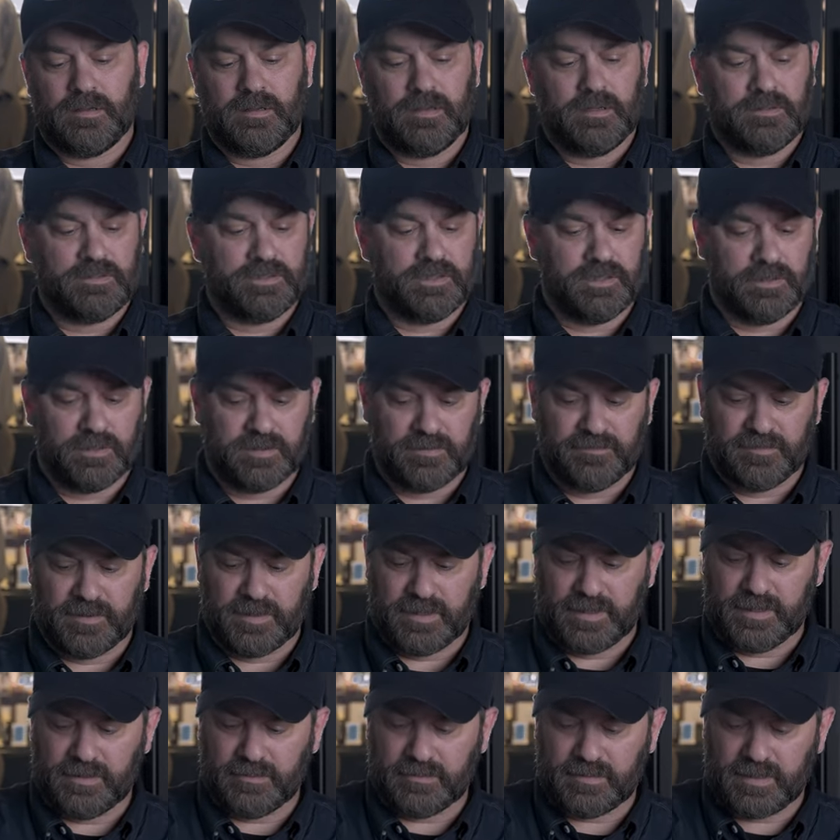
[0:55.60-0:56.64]
a chunk of our
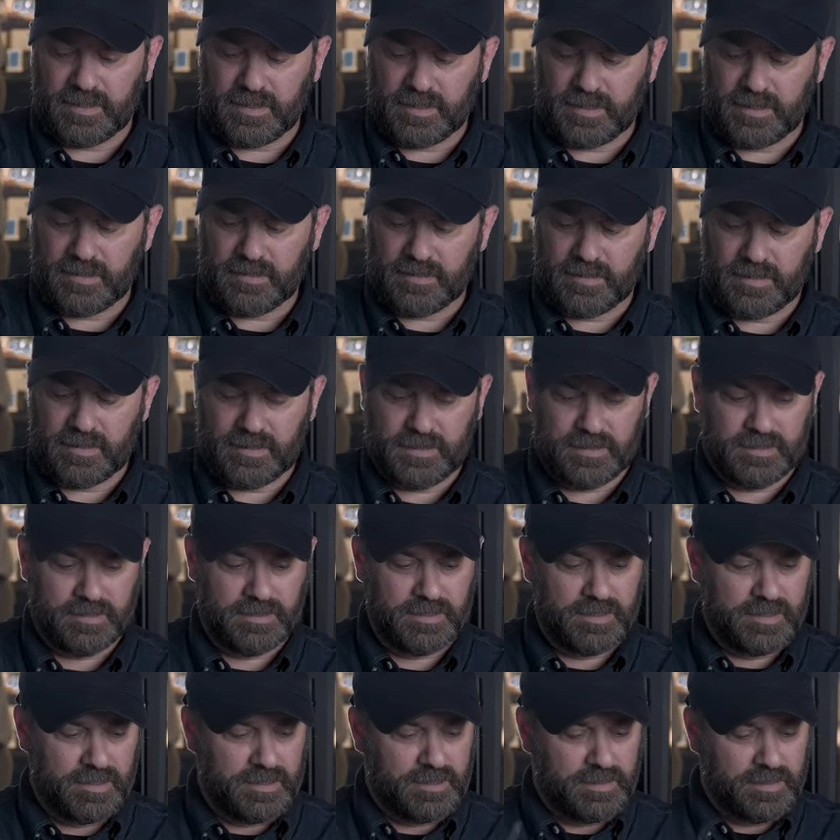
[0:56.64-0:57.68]
elk hair
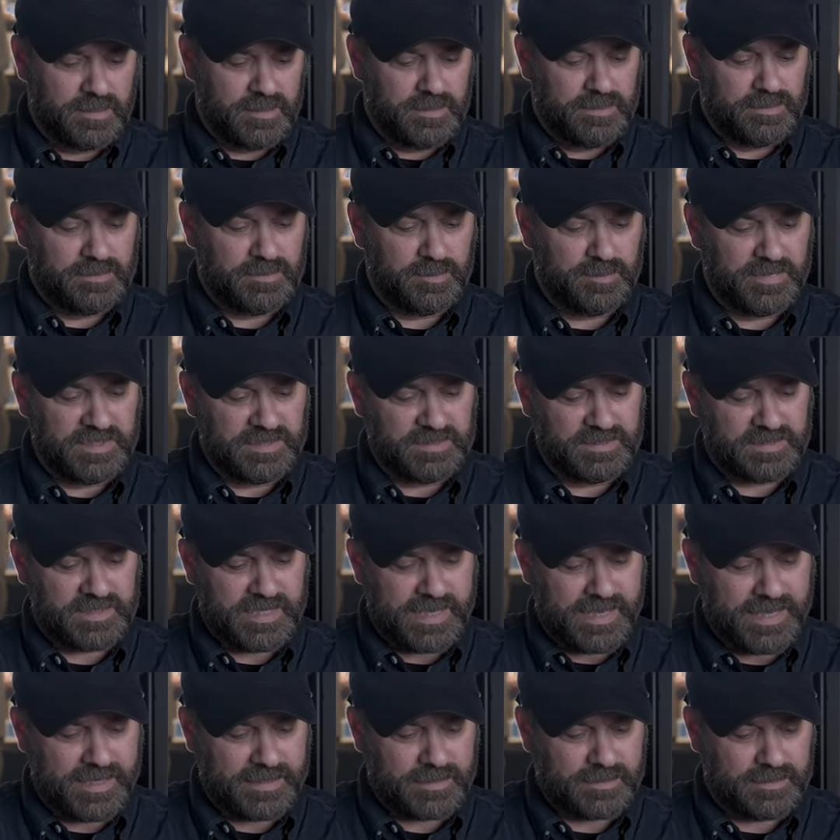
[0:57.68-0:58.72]
to be
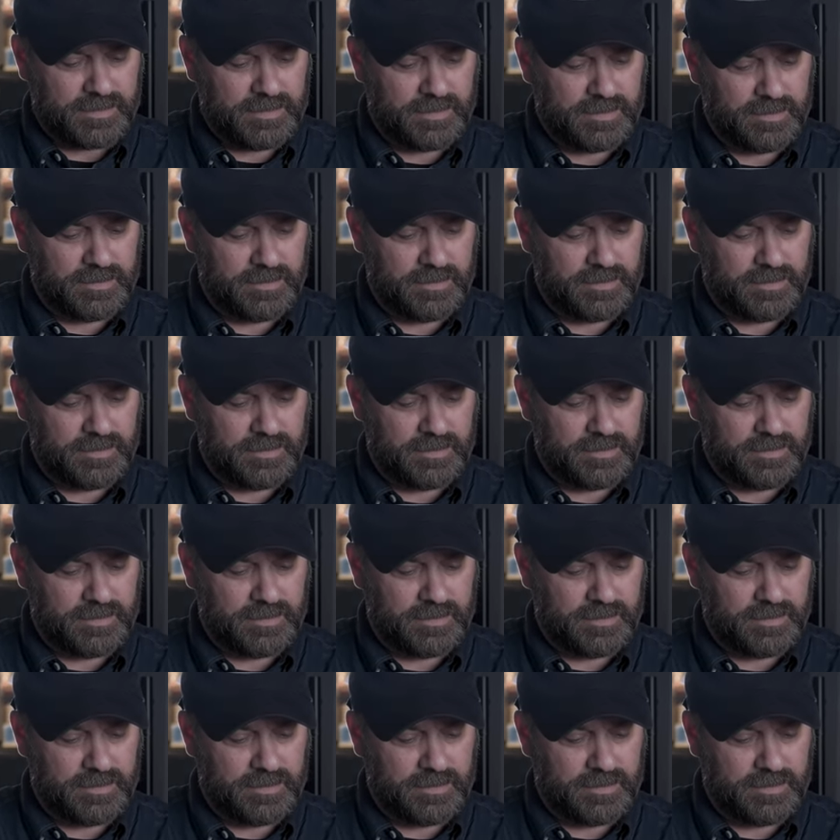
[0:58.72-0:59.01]
stacked,